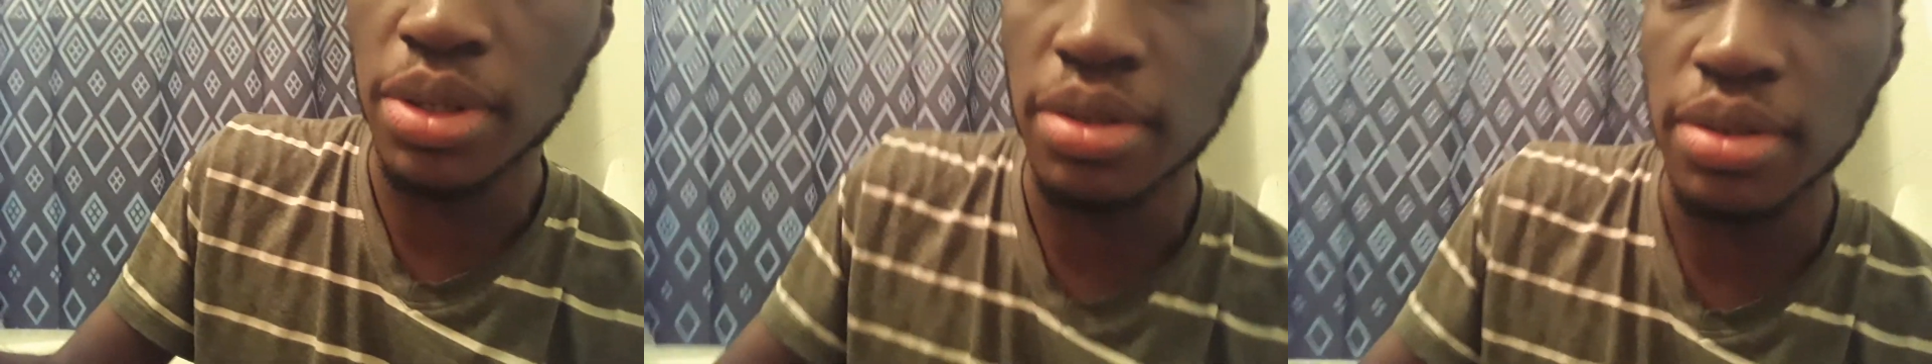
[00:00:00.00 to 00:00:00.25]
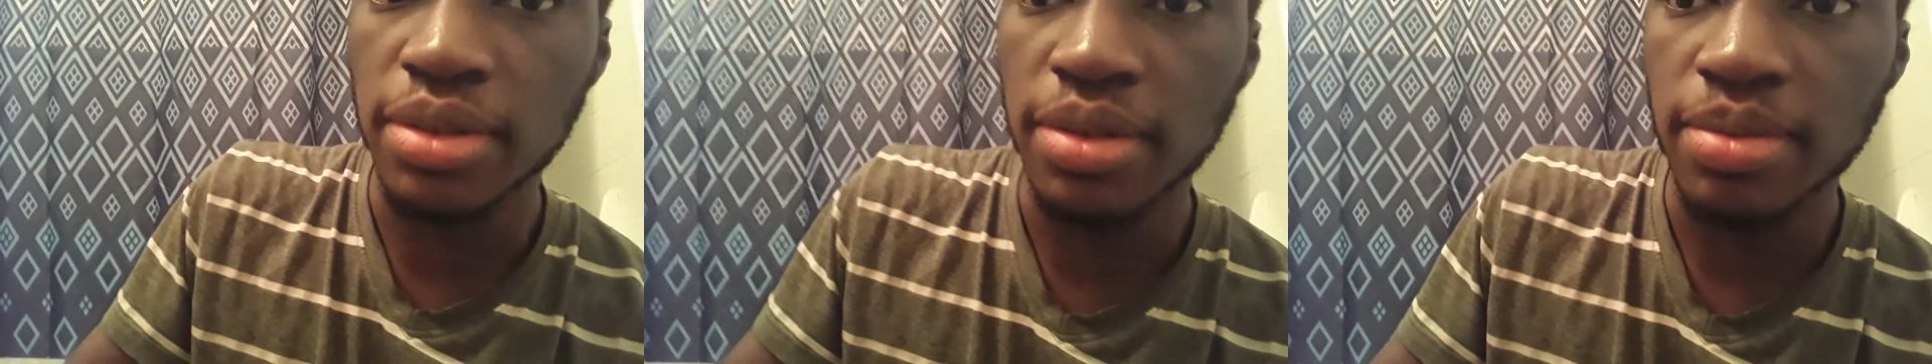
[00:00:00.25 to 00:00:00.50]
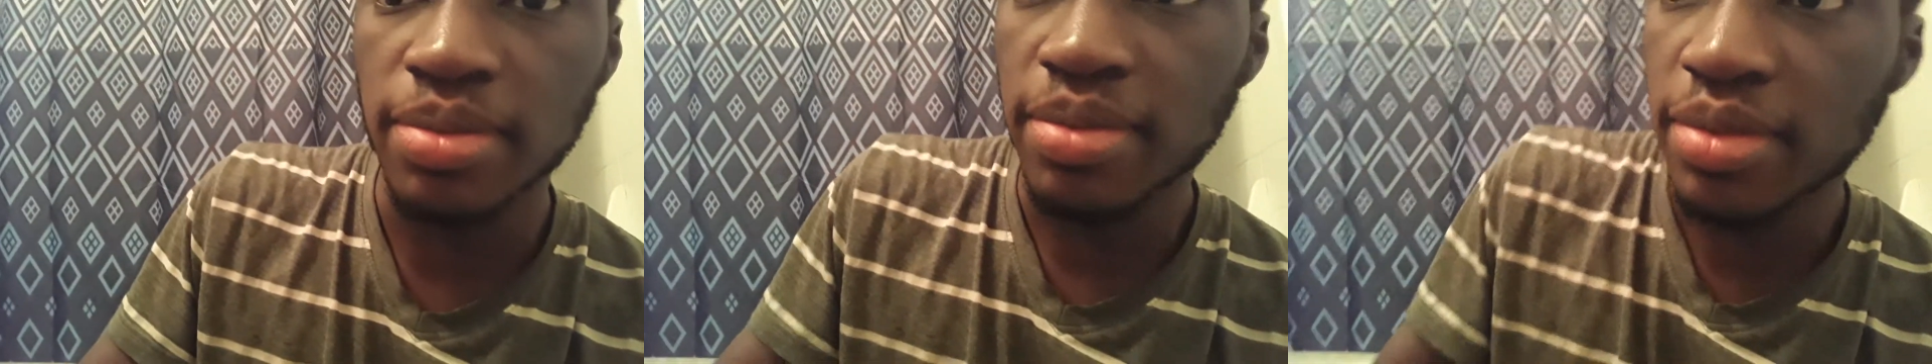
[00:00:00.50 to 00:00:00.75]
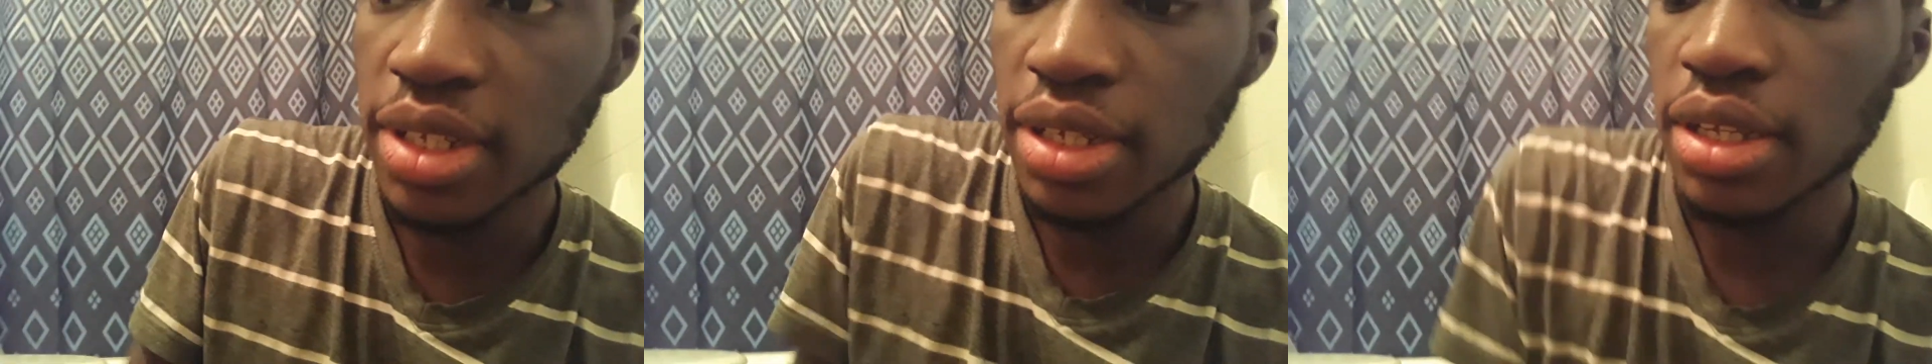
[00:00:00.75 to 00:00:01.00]

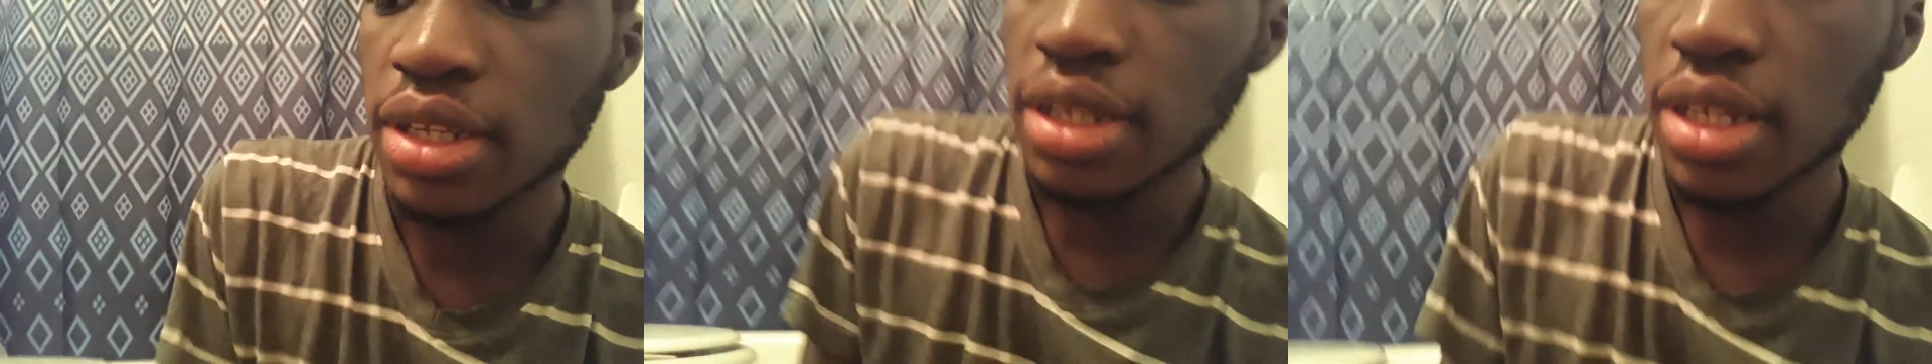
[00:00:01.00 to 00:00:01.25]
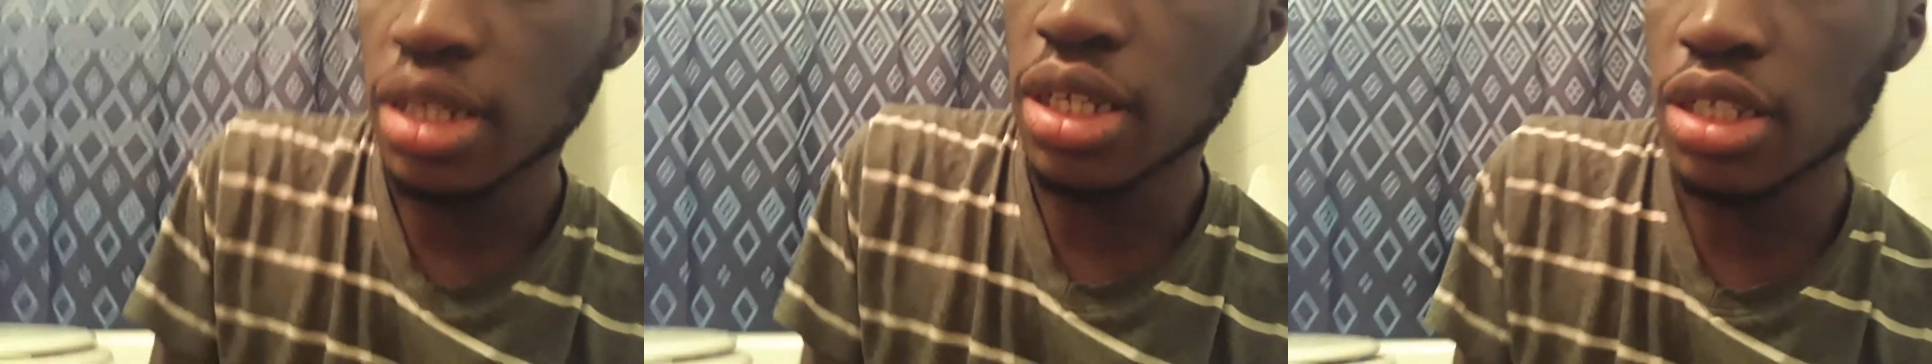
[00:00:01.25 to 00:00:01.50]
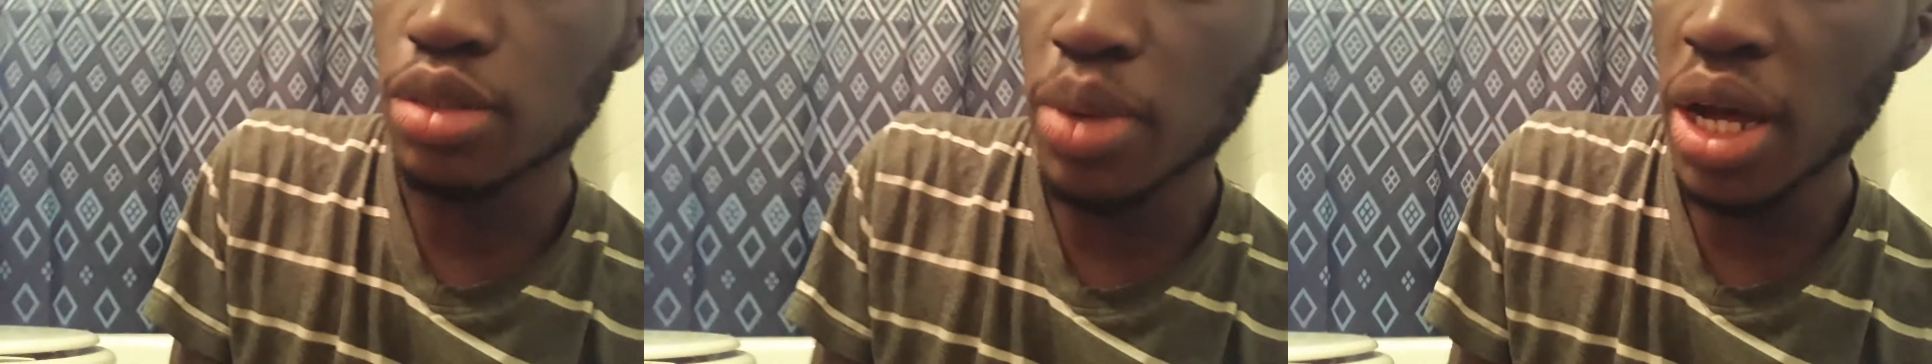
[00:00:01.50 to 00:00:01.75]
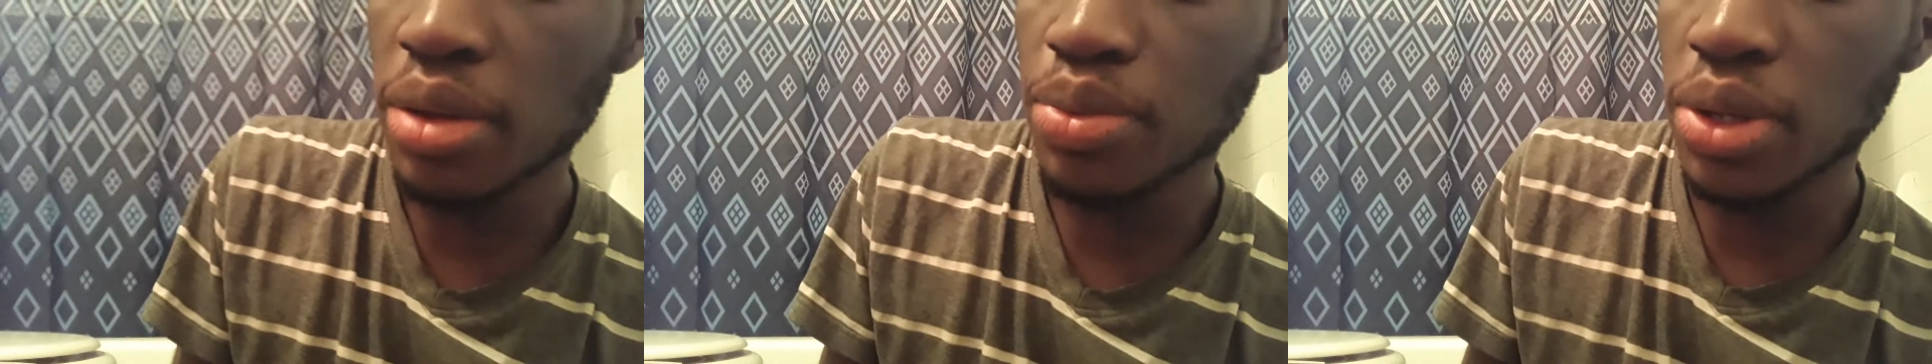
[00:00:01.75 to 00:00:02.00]
It's
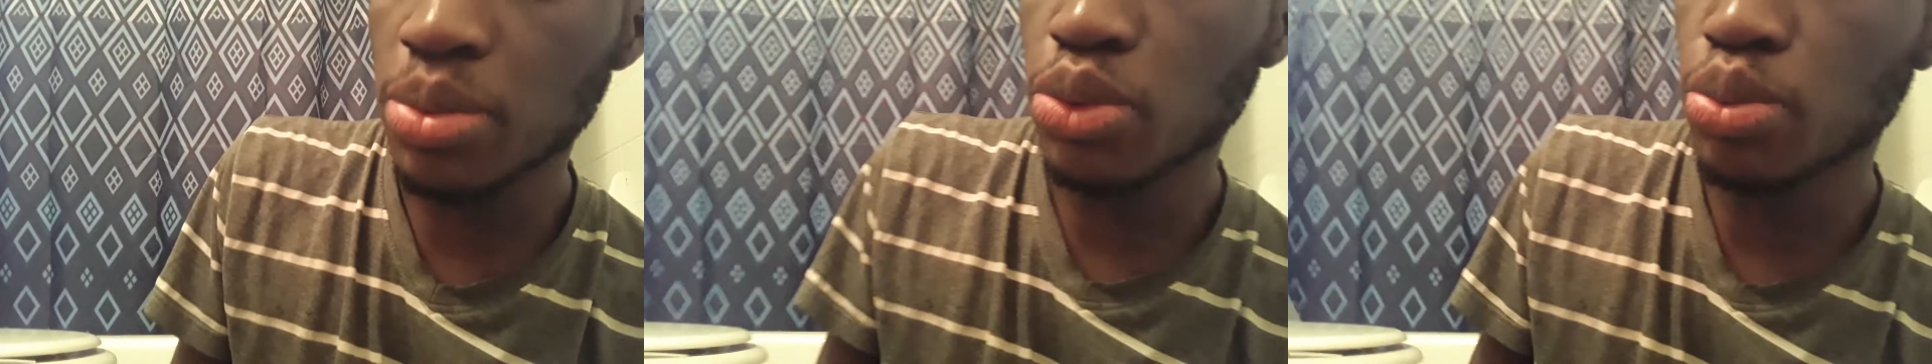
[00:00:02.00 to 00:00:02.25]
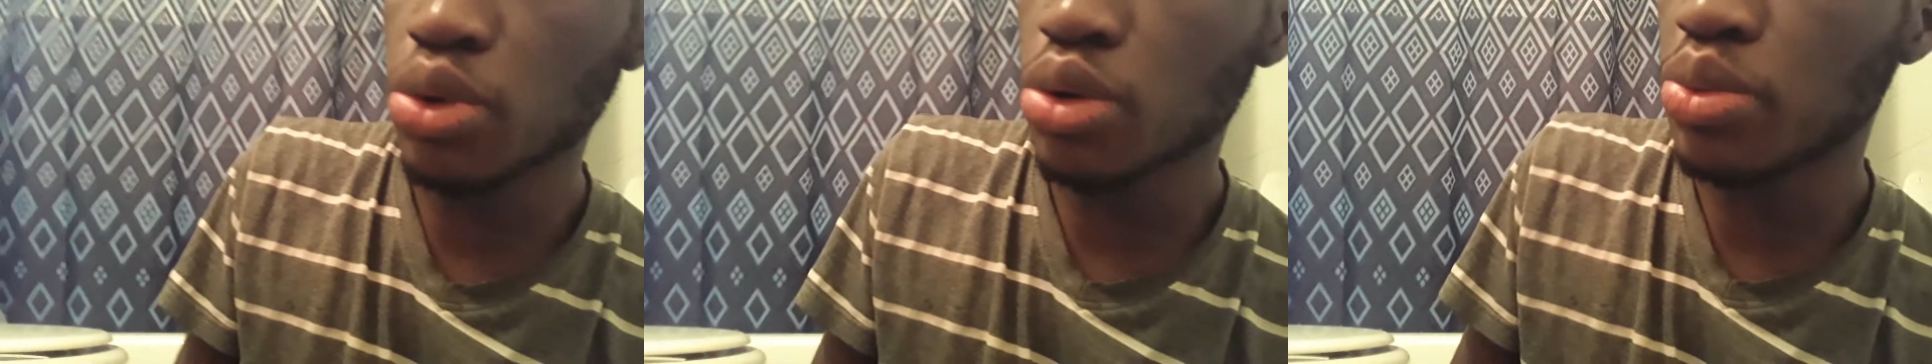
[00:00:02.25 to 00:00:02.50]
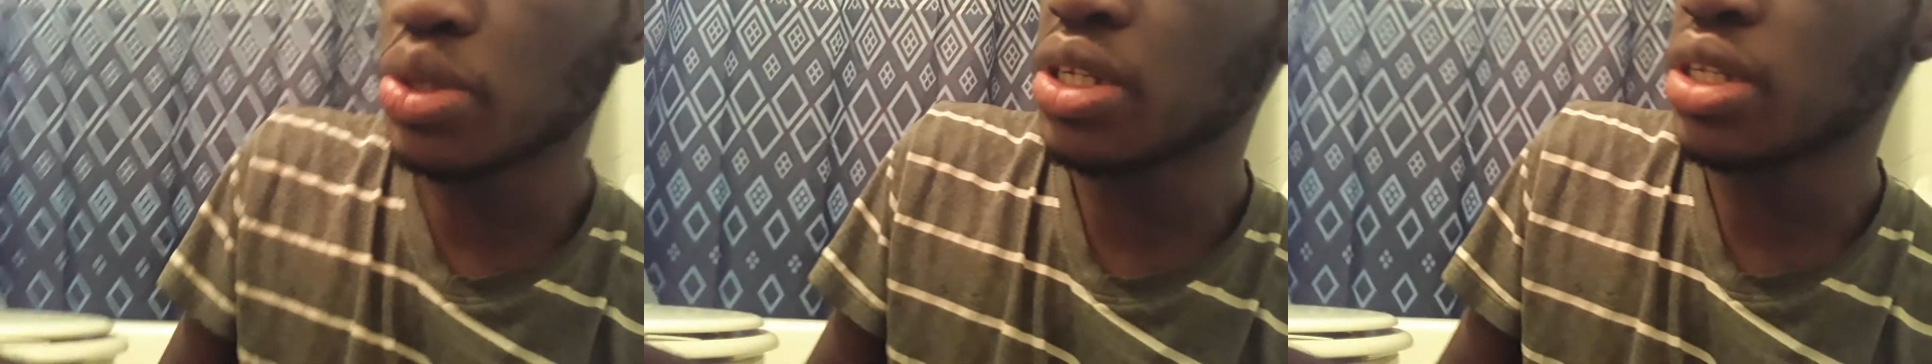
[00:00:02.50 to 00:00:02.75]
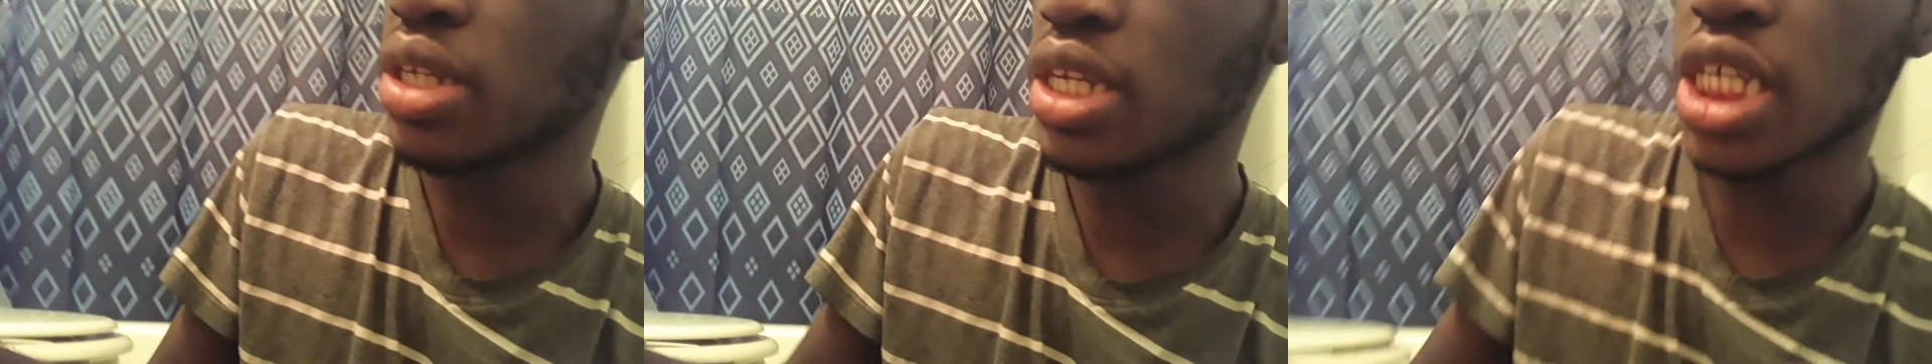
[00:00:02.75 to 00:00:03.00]
my favorite
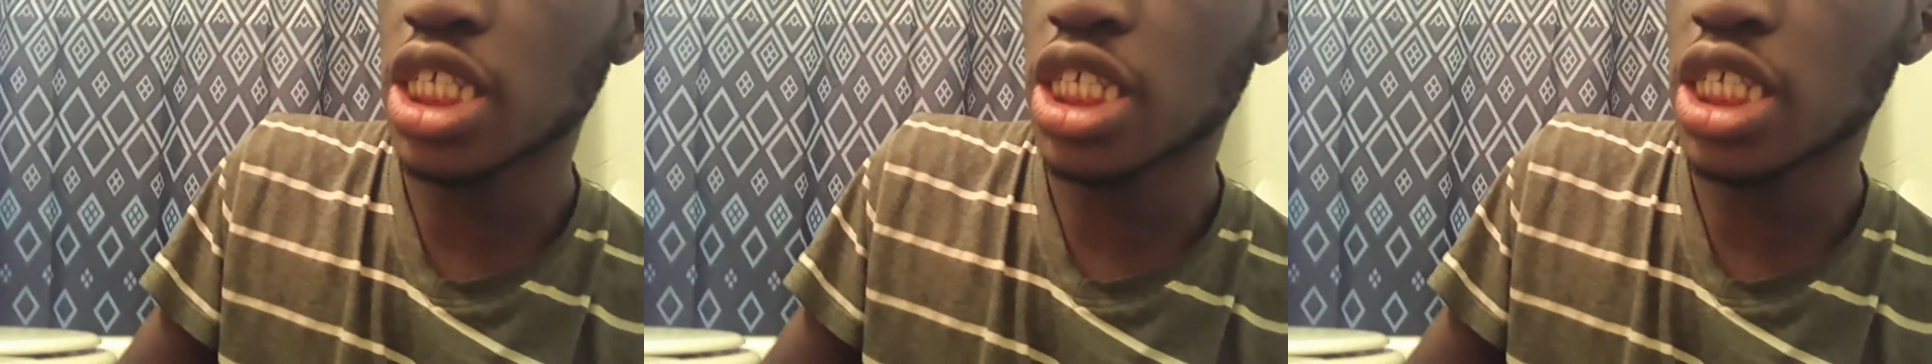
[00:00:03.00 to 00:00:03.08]
movie